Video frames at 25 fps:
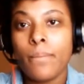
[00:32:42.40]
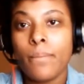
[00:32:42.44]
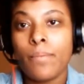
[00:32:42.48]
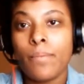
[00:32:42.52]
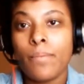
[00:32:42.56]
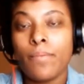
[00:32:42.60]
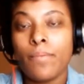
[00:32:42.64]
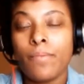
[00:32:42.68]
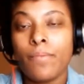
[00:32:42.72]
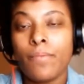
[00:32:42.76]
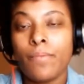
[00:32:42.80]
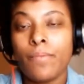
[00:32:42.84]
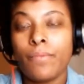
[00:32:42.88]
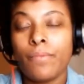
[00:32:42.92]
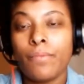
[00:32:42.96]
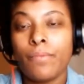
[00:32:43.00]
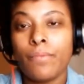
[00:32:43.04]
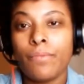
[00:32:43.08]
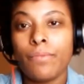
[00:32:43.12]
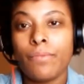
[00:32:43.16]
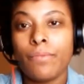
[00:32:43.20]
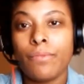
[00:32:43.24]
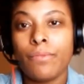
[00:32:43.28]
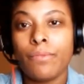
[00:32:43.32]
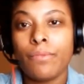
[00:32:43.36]

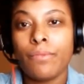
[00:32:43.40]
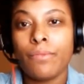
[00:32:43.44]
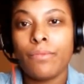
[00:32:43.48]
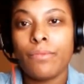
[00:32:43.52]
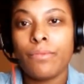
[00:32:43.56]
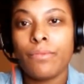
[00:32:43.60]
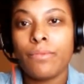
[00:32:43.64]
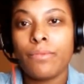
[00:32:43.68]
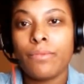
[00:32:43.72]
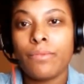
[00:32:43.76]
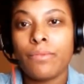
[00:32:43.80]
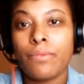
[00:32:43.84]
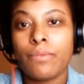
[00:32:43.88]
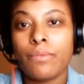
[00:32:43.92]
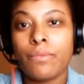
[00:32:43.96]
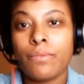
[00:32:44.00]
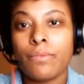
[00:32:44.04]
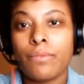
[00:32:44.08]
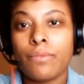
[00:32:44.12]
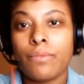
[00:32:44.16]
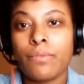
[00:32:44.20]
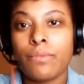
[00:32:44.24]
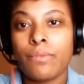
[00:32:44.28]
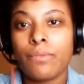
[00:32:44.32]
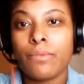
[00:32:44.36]

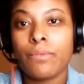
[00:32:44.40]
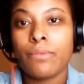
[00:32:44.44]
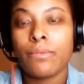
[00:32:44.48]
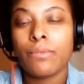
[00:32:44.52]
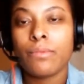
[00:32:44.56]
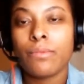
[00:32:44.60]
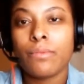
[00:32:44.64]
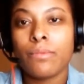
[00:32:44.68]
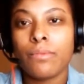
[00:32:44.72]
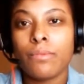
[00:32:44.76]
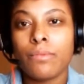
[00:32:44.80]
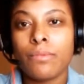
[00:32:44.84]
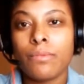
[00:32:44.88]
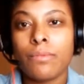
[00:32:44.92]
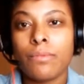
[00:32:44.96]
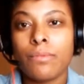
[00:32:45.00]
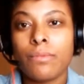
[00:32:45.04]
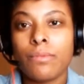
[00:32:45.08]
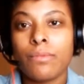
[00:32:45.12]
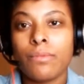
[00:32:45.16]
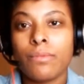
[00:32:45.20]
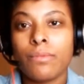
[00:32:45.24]
The person shown says nothing.